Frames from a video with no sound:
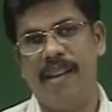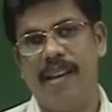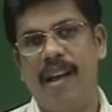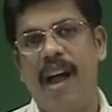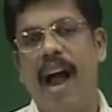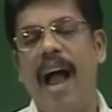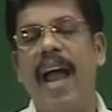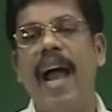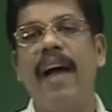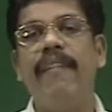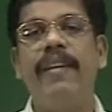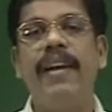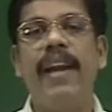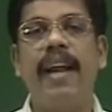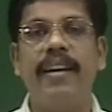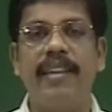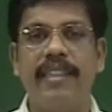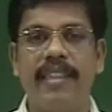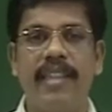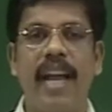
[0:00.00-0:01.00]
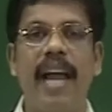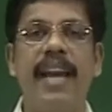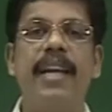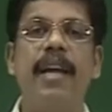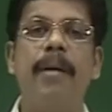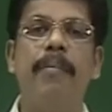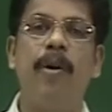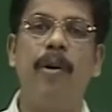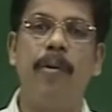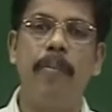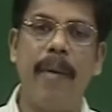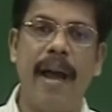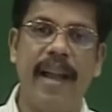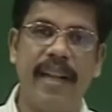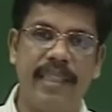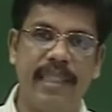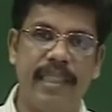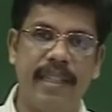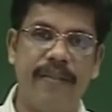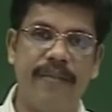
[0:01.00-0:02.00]
I have an understanding about
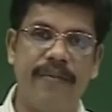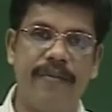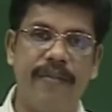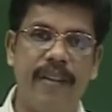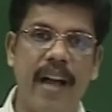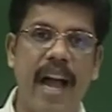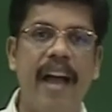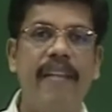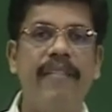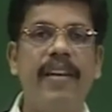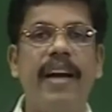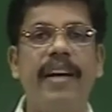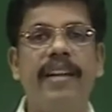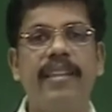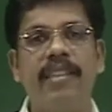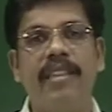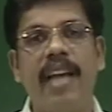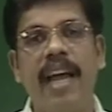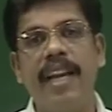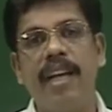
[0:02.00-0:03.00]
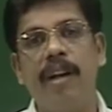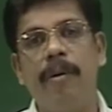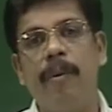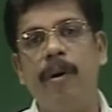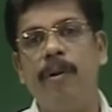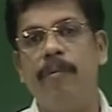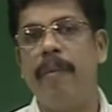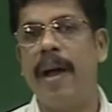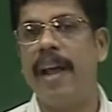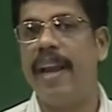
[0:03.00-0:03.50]
myself, I have an understanding about my